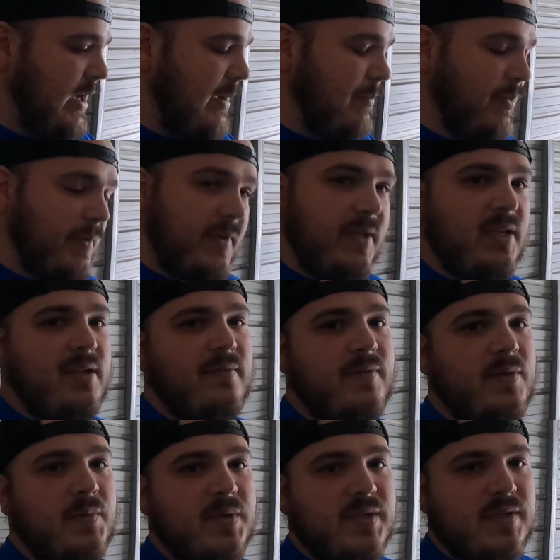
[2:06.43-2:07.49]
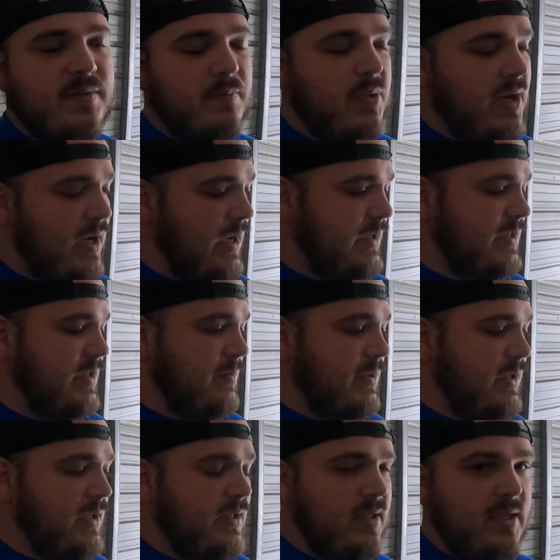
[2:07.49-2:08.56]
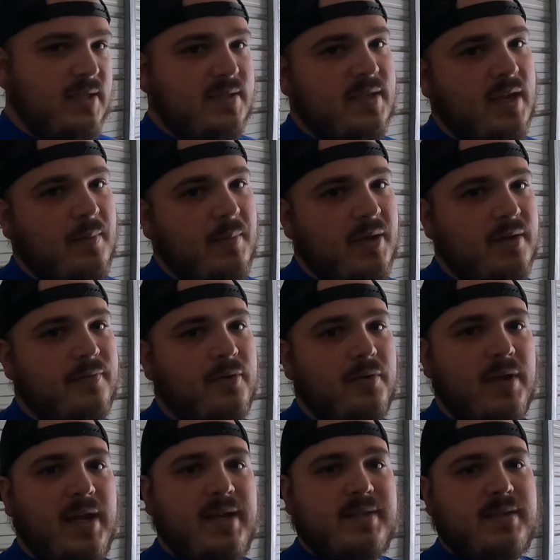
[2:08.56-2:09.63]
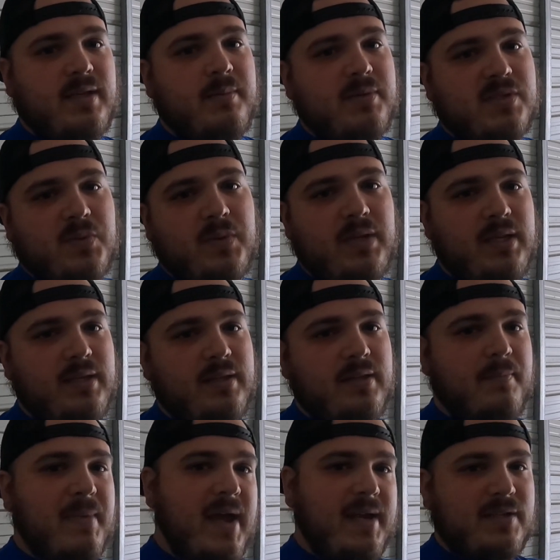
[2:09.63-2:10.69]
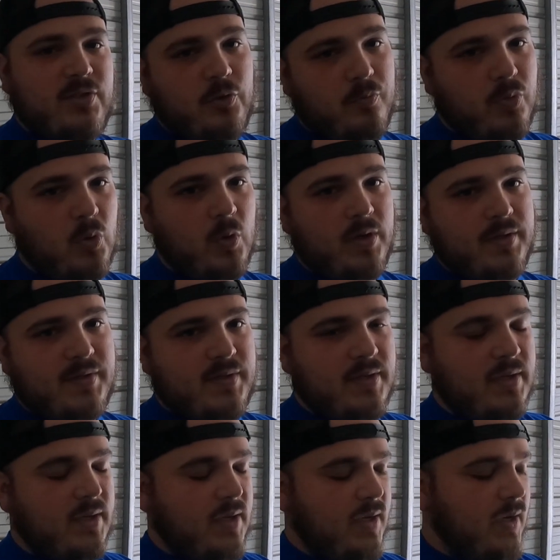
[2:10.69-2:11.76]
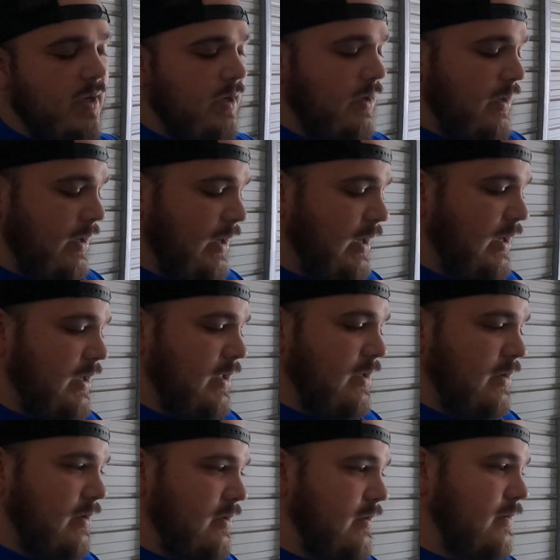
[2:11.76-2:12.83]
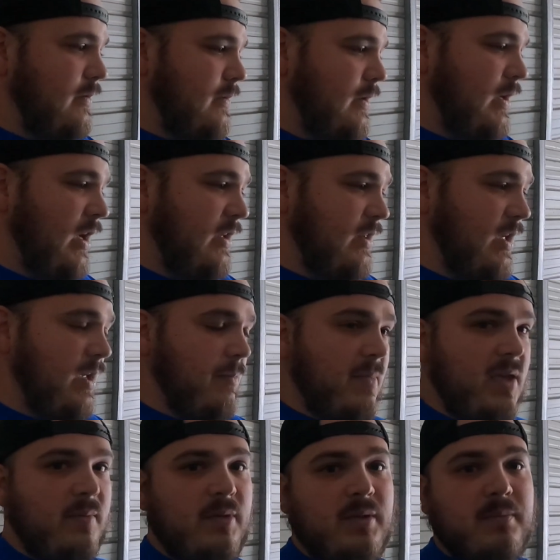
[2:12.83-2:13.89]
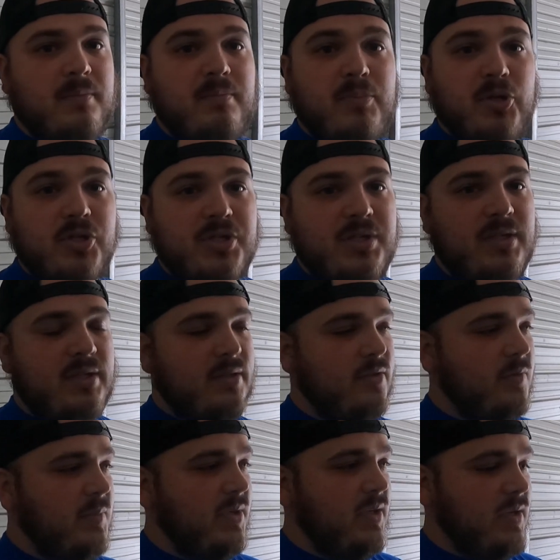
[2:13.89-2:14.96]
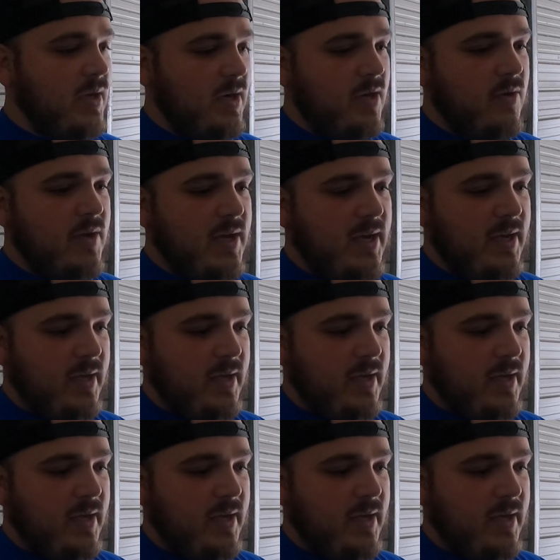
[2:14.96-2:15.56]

I believe it was possibly the intake manifold gasket between the back 2 ports, and I think maybe pushed it a little bit. I know I